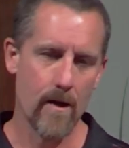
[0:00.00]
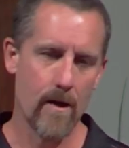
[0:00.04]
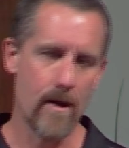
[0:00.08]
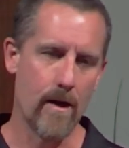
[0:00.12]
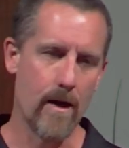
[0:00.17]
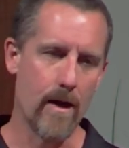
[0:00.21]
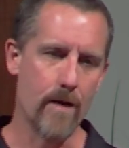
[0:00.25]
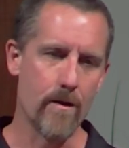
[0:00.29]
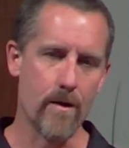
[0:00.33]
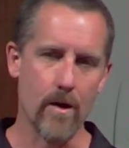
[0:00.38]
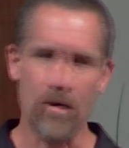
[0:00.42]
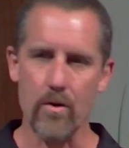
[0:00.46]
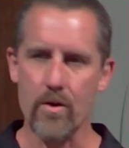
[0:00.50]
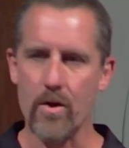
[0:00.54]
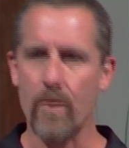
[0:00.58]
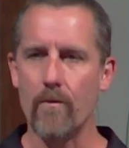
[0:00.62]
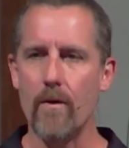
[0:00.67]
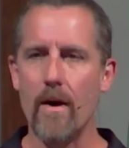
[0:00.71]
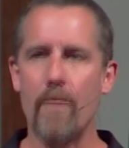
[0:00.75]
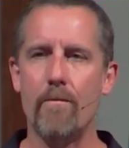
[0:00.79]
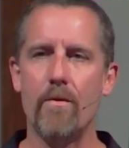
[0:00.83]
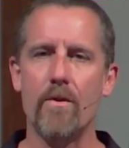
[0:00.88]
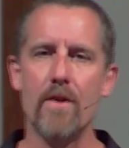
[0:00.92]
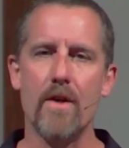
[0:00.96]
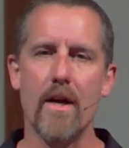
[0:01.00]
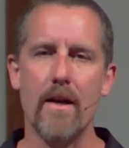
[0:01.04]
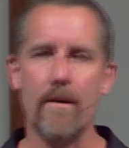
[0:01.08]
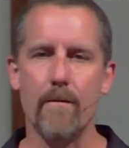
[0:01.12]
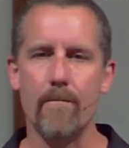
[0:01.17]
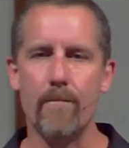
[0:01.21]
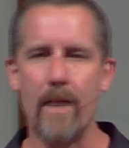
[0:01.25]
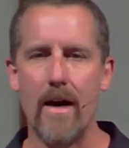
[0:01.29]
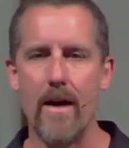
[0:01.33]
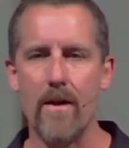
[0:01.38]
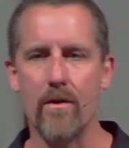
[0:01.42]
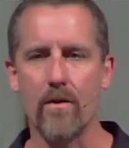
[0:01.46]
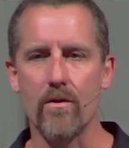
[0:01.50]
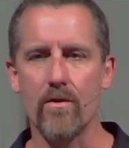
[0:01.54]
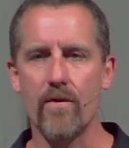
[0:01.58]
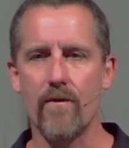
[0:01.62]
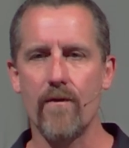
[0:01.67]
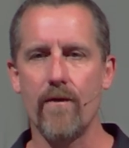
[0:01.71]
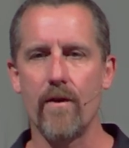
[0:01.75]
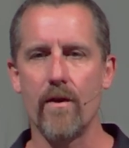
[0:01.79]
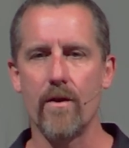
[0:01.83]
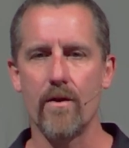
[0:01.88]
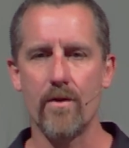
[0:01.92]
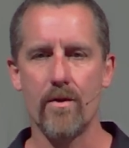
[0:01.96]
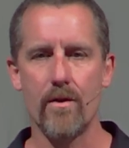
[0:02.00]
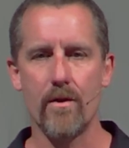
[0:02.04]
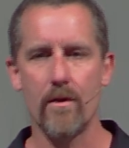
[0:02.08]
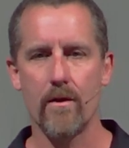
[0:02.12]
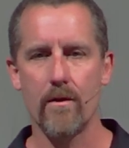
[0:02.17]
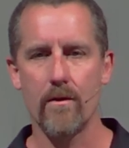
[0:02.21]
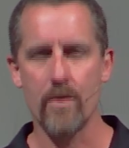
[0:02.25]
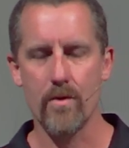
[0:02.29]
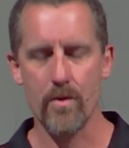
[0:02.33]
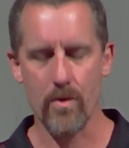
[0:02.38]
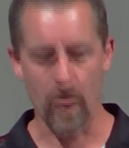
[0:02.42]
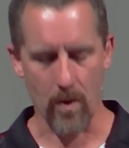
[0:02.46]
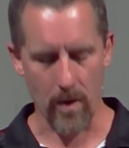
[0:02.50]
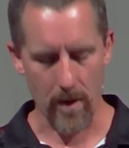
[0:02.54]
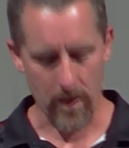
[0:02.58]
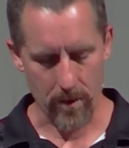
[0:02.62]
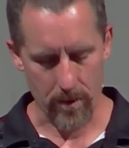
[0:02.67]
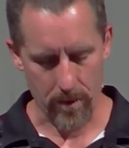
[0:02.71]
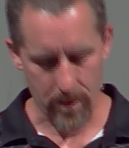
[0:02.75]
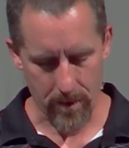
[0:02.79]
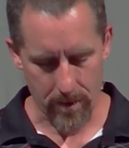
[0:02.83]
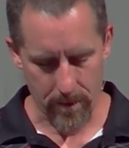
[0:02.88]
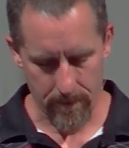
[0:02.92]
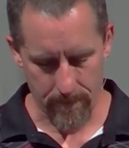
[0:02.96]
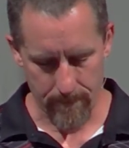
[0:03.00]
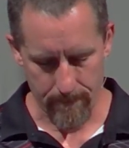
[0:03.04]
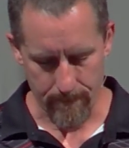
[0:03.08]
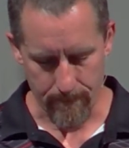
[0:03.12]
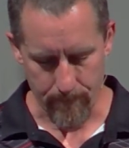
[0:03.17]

And those are represented by those first soils.